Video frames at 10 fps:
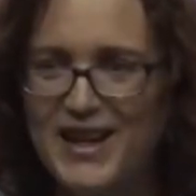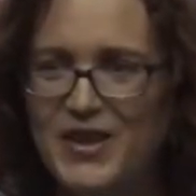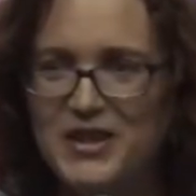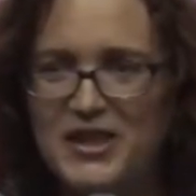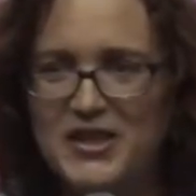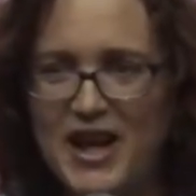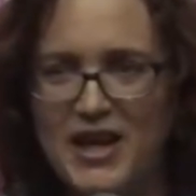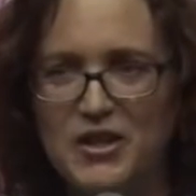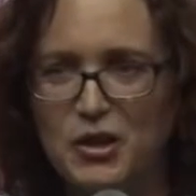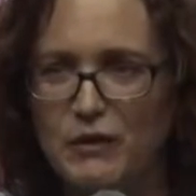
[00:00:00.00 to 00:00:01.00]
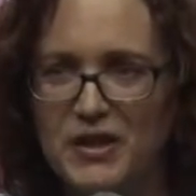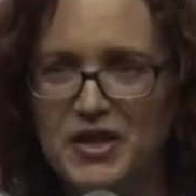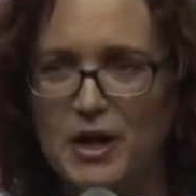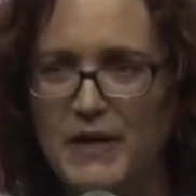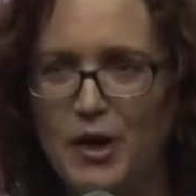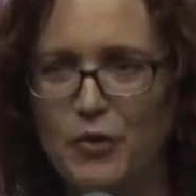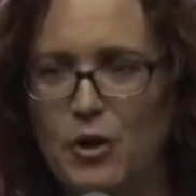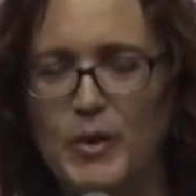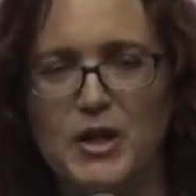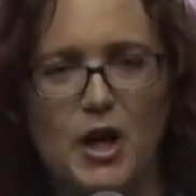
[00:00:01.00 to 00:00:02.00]
This is second service stuff. I don't
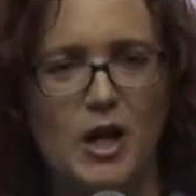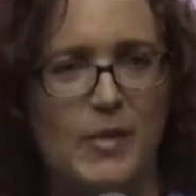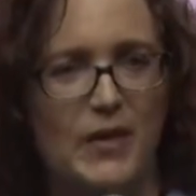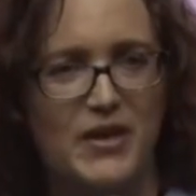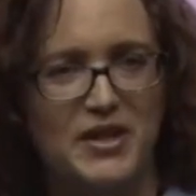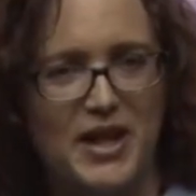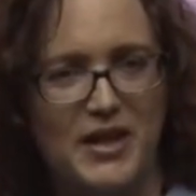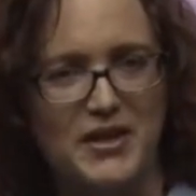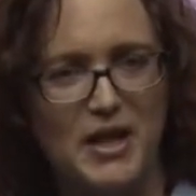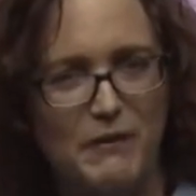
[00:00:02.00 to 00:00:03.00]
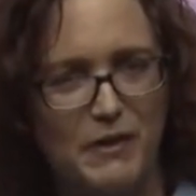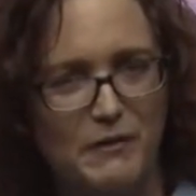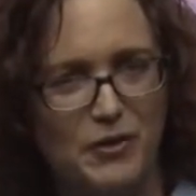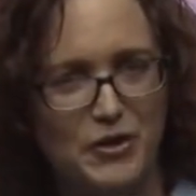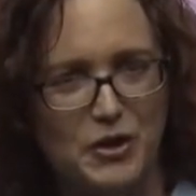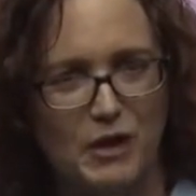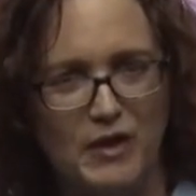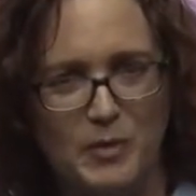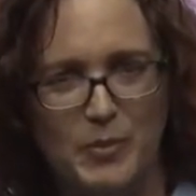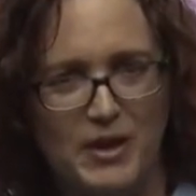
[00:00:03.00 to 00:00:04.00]
normally talk about this kind of stuff in first
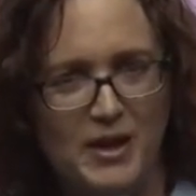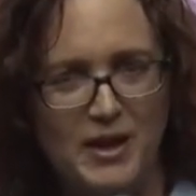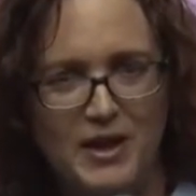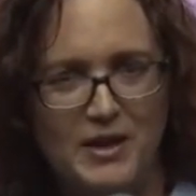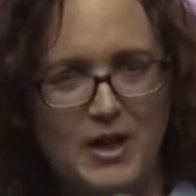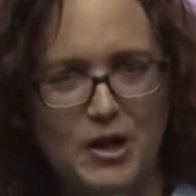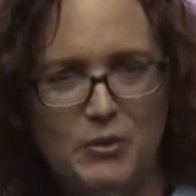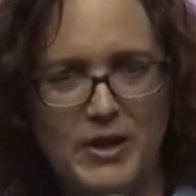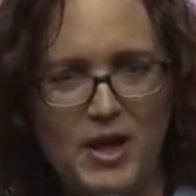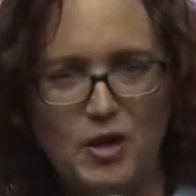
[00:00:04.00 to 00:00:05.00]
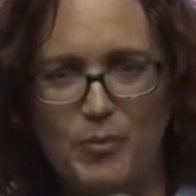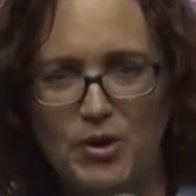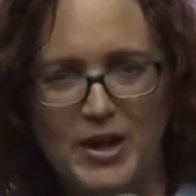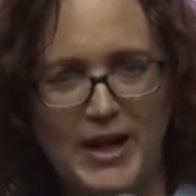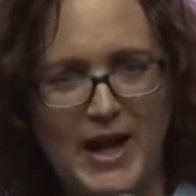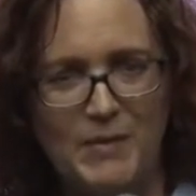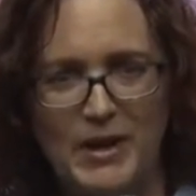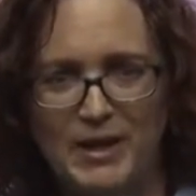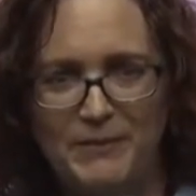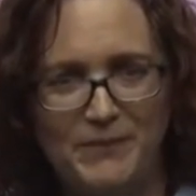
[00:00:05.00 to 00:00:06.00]
service, but Dr. Renee, you're pulling it out of
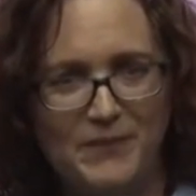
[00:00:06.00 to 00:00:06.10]
me.